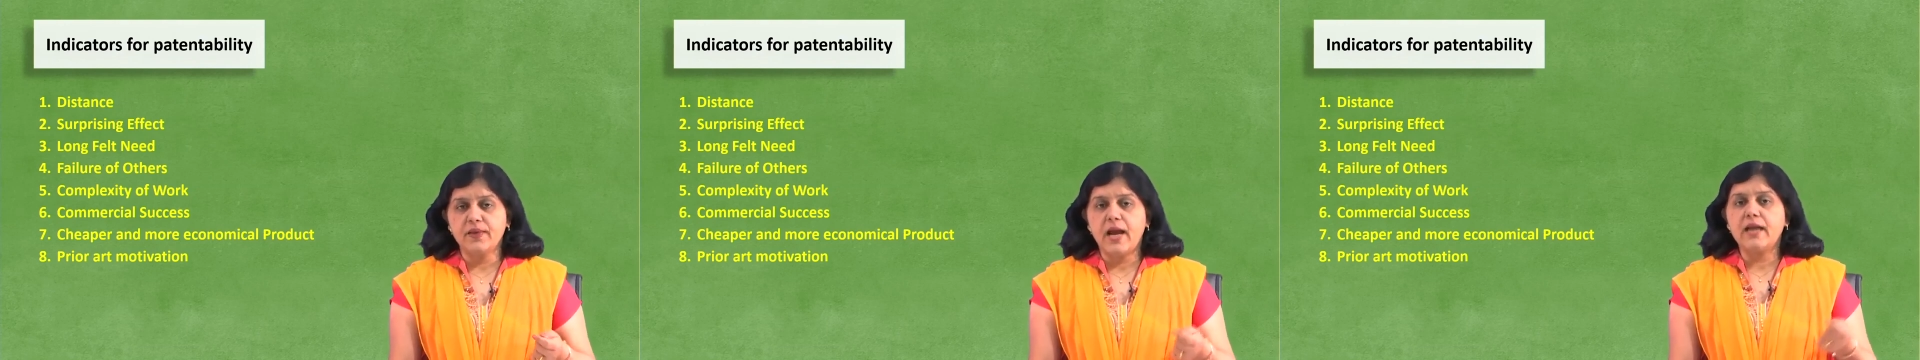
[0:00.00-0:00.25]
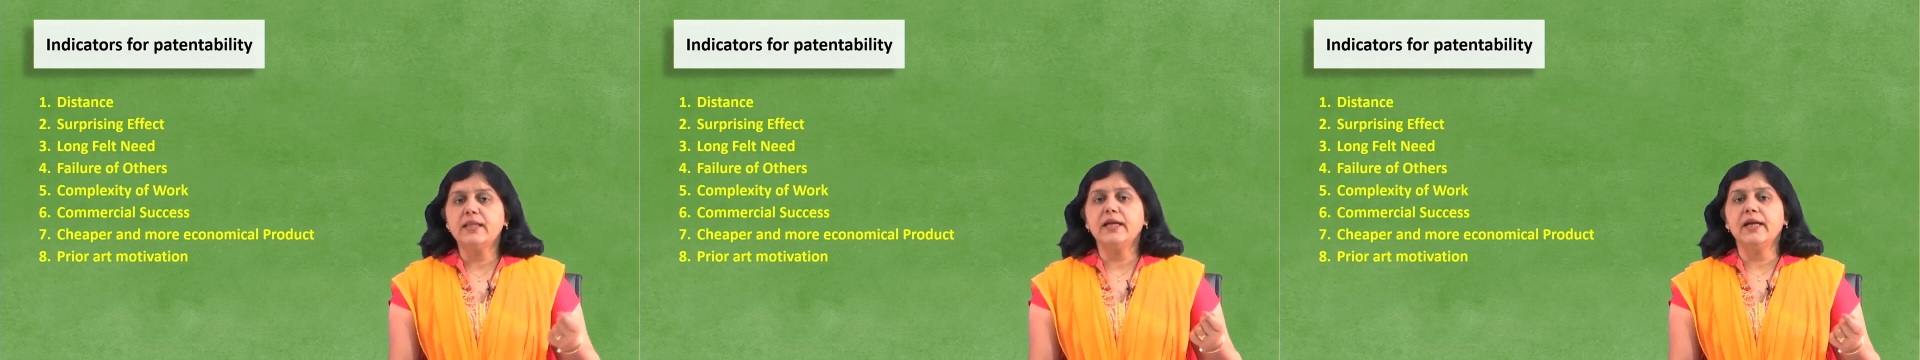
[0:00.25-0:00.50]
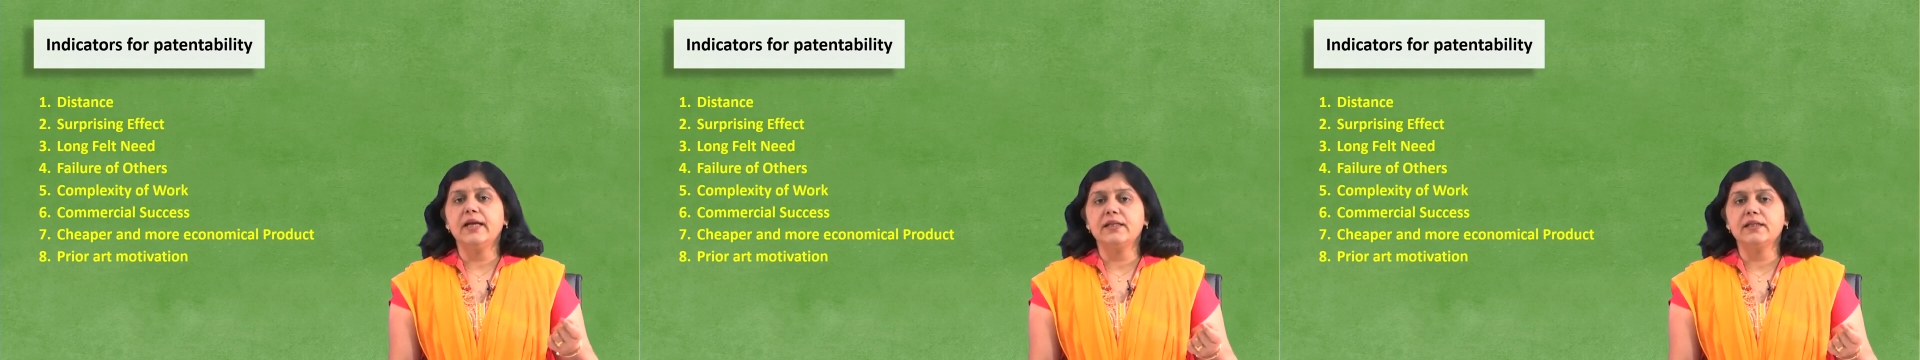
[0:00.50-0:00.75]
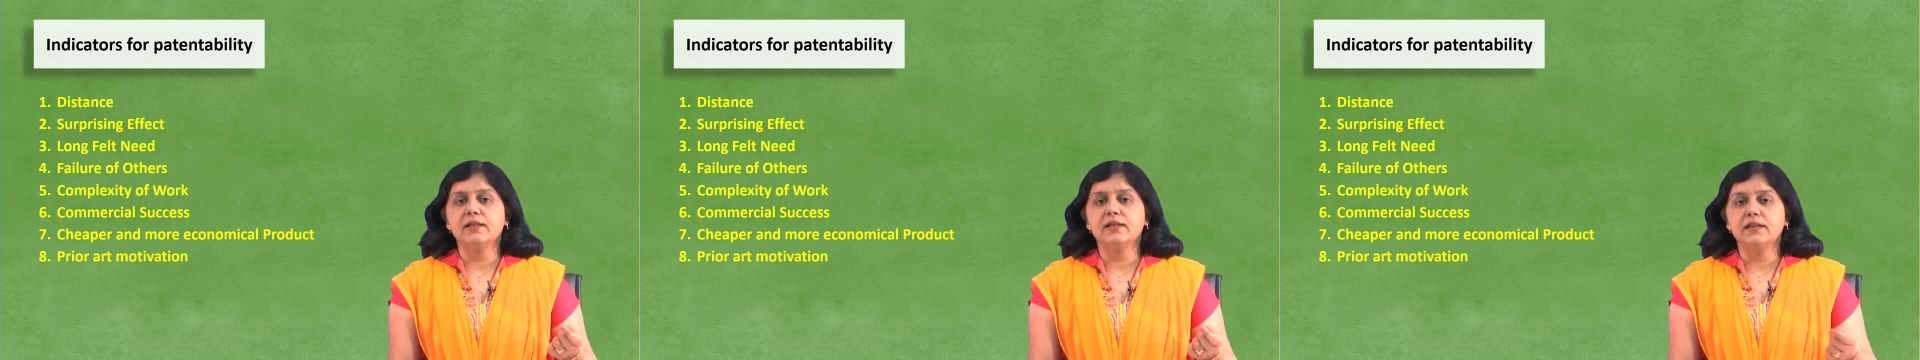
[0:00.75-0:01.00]
and the
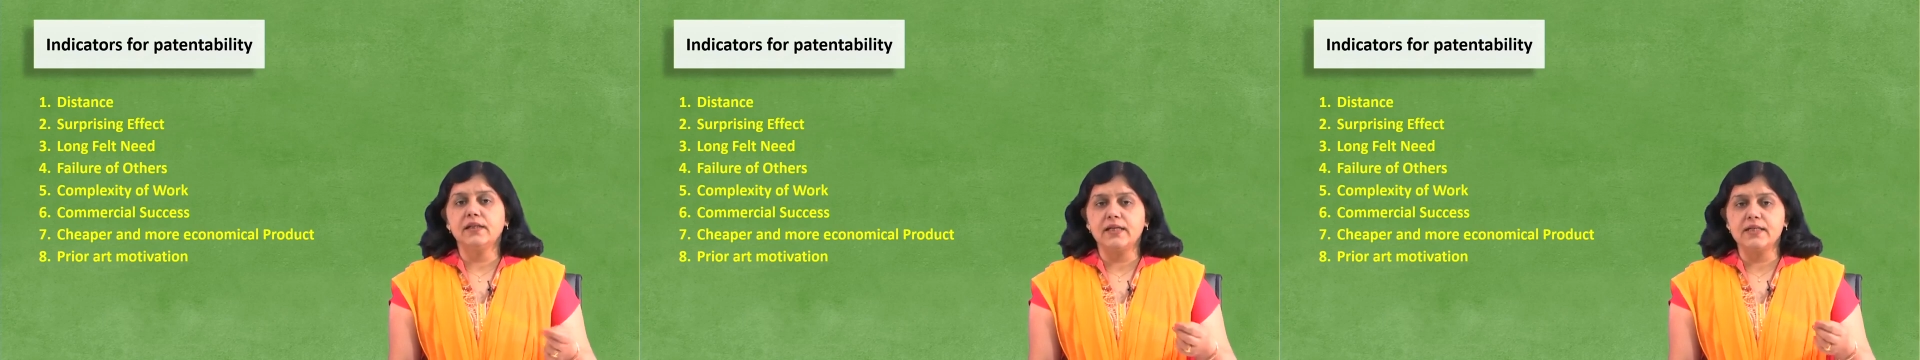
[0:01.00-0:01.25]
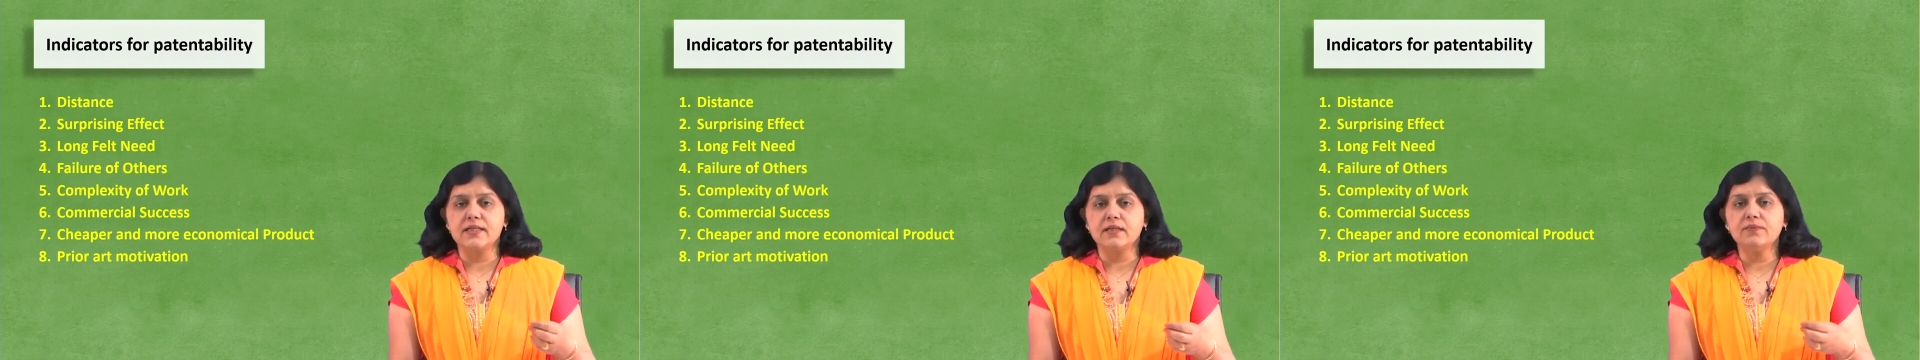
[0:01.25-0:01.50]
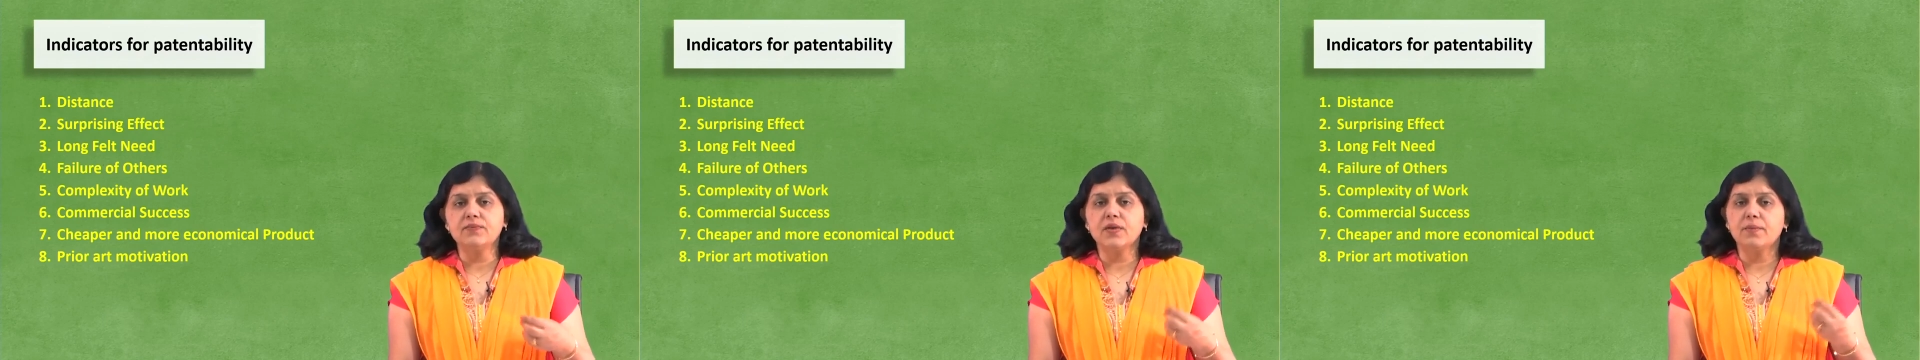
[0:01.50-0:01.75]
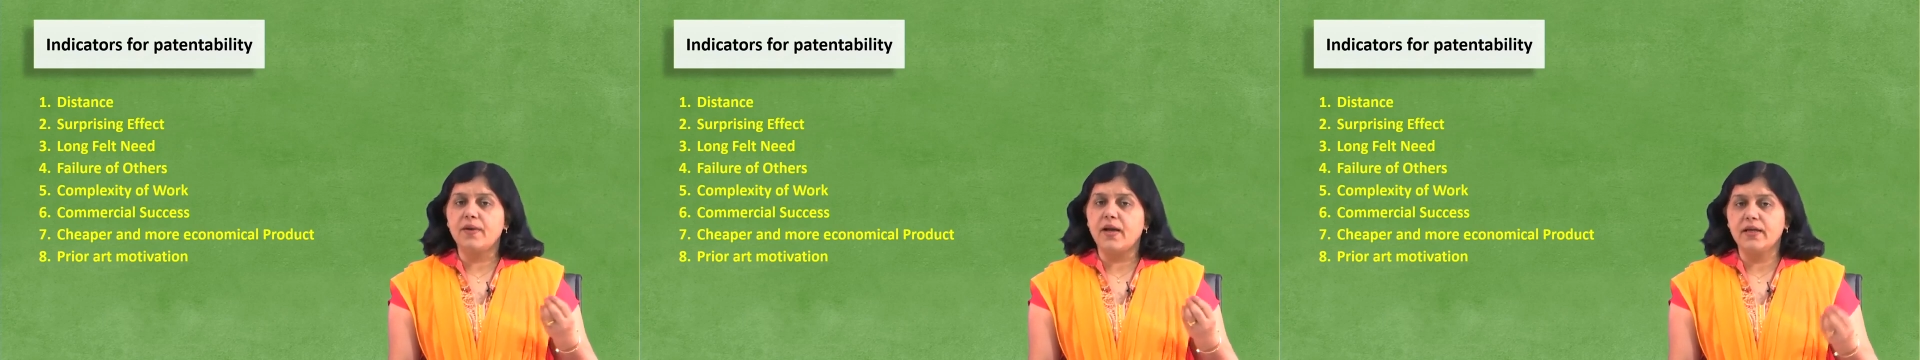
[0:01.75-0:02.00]
eighth, that is a
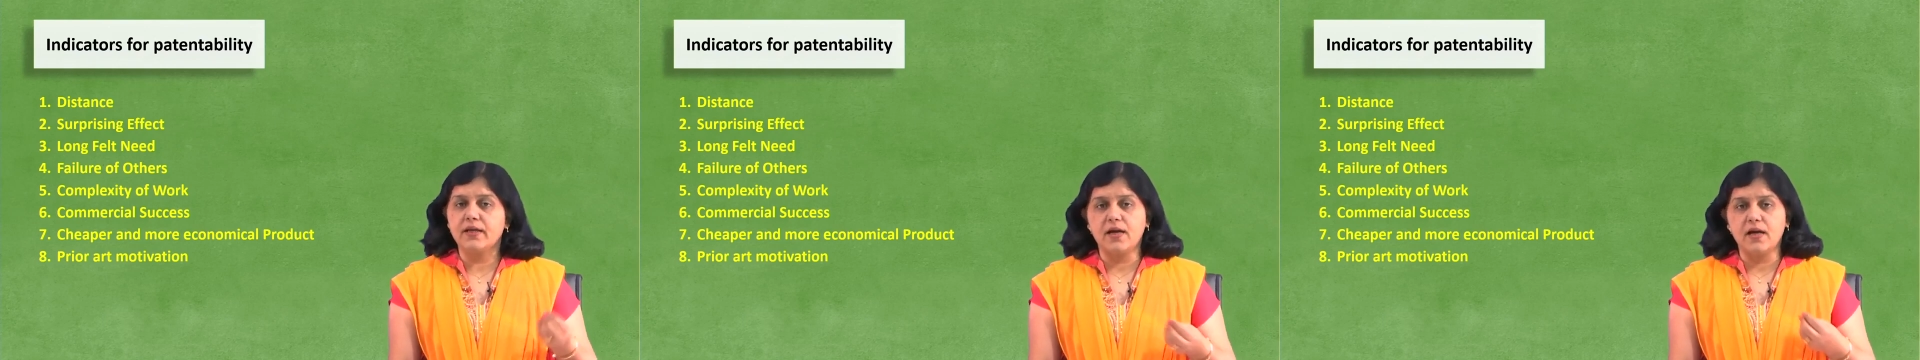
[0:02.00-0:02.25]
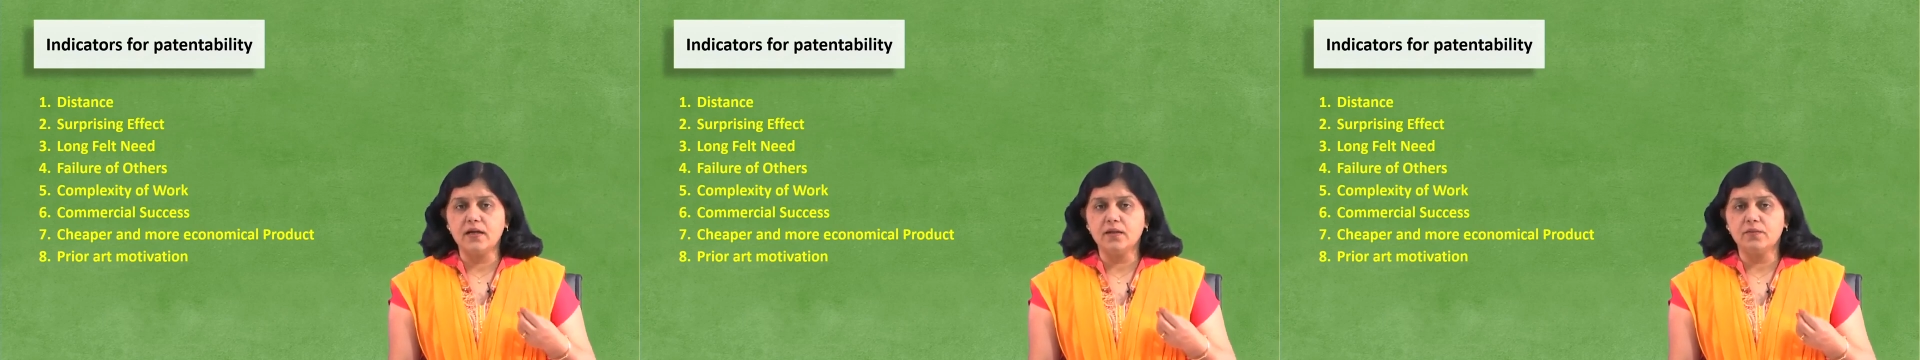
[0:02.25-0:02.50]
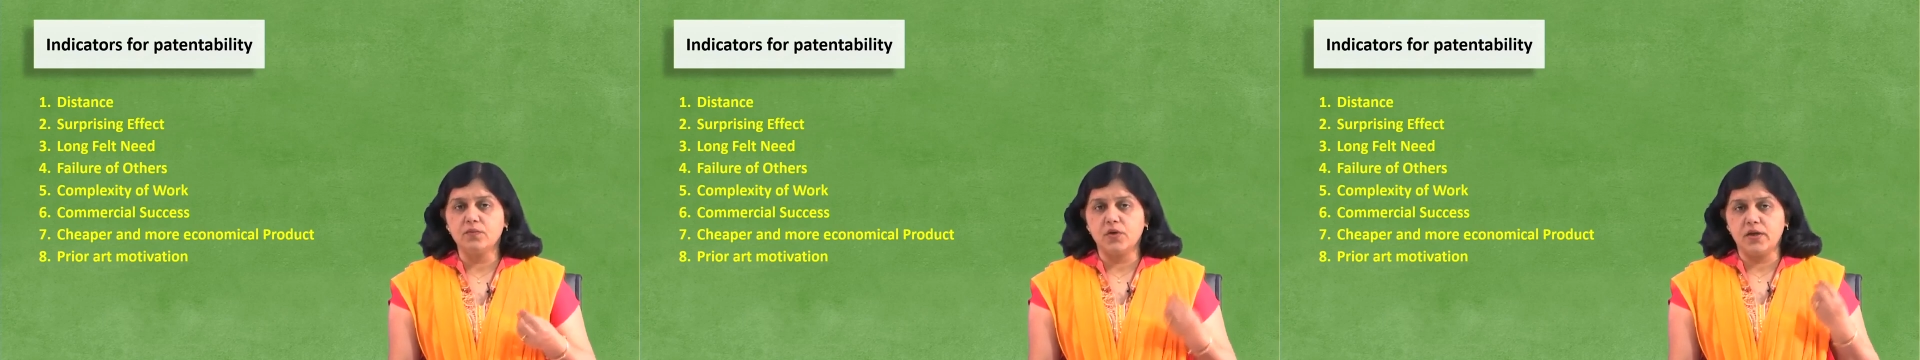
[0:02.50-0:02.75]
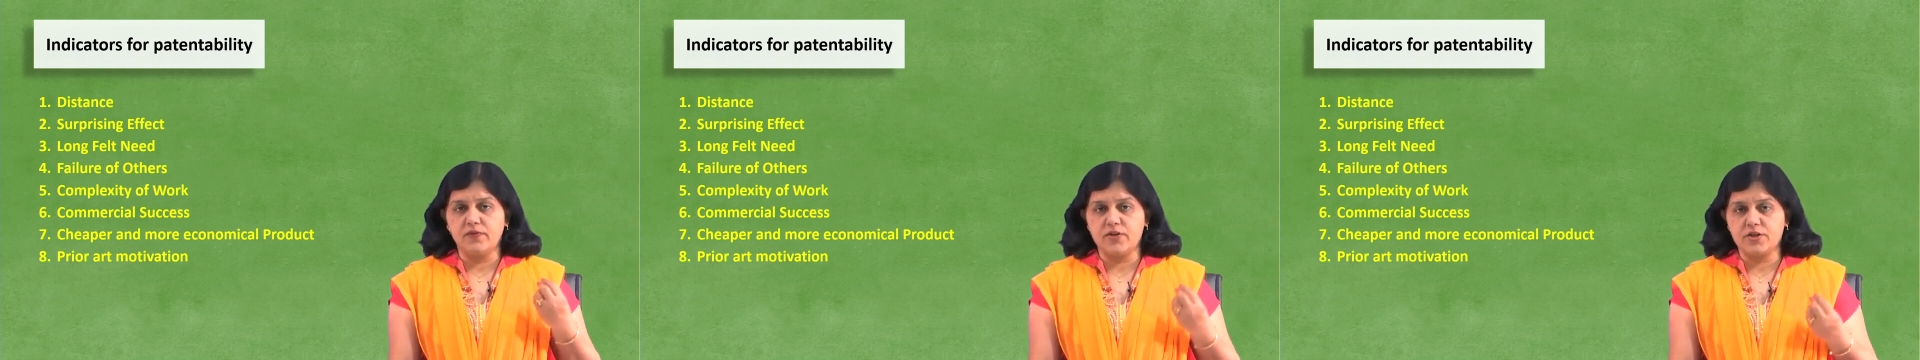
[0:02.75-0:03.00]
prior art
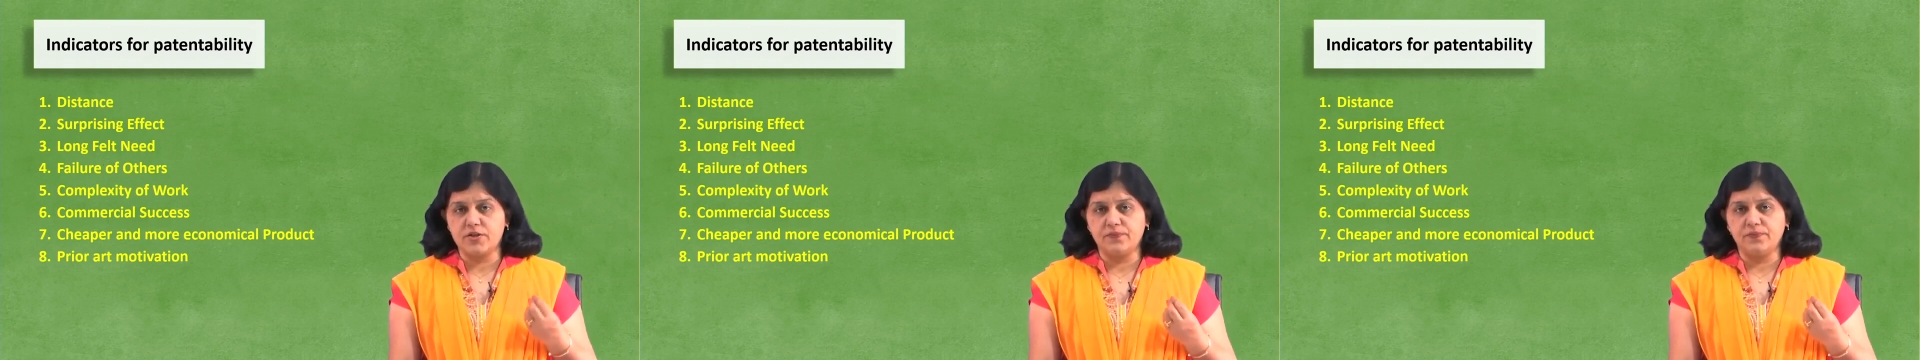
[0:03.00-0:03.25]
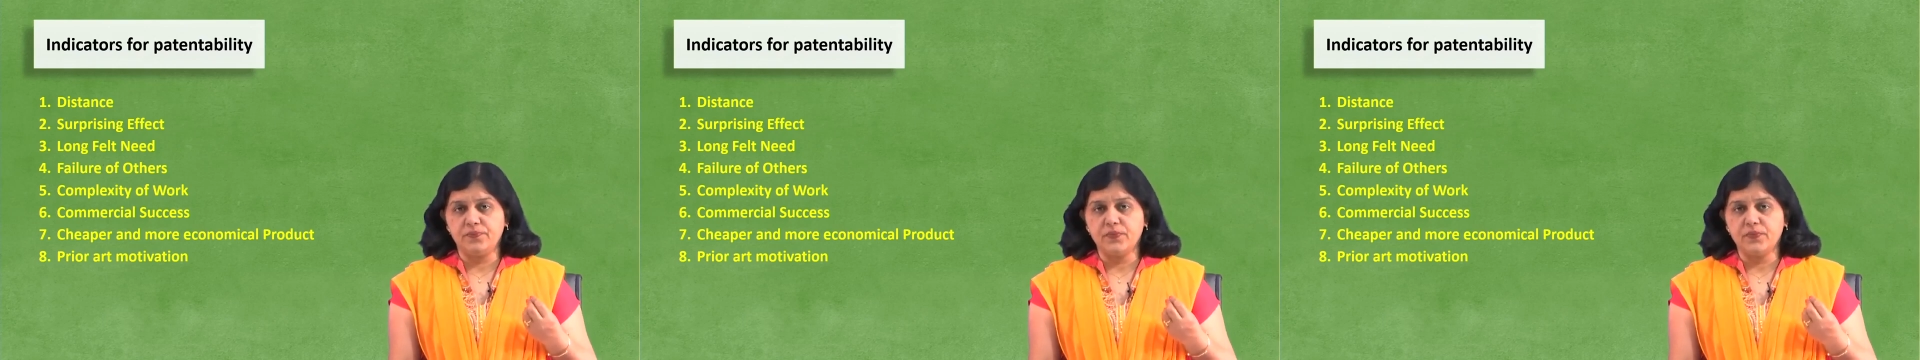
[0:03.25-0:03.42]
motivation.